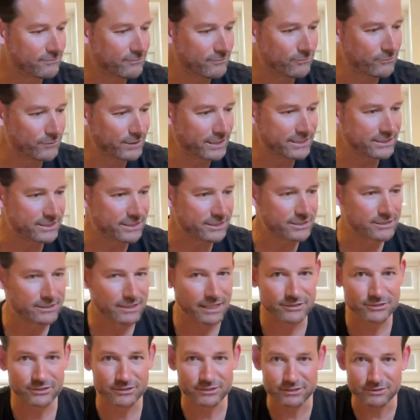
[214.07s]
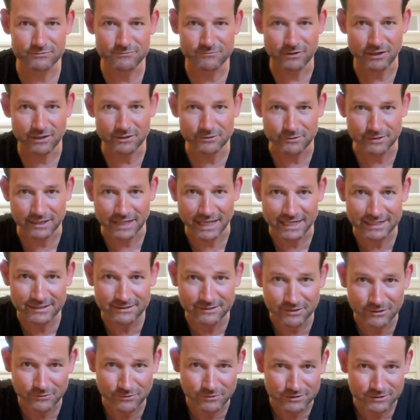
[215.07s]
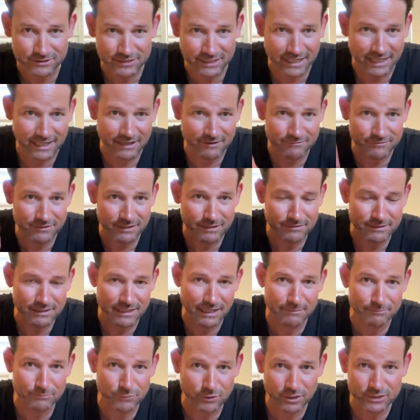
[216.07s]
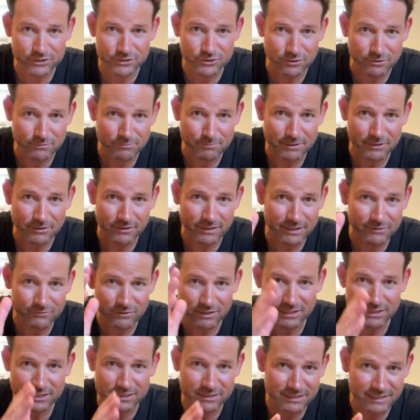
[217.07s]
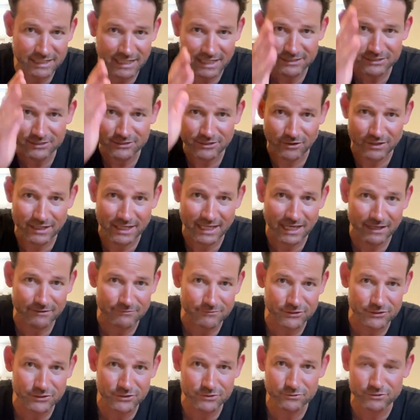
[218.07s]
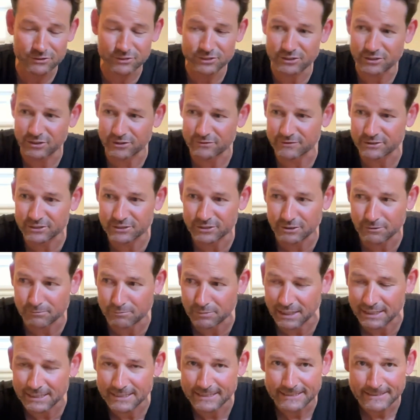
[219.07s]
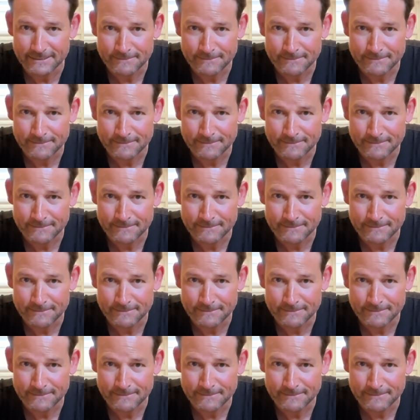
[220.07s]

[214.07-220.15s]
reasons not to just follow that. Of course, you have the Nambokcho period that doesn't necessarily have huge curvature, but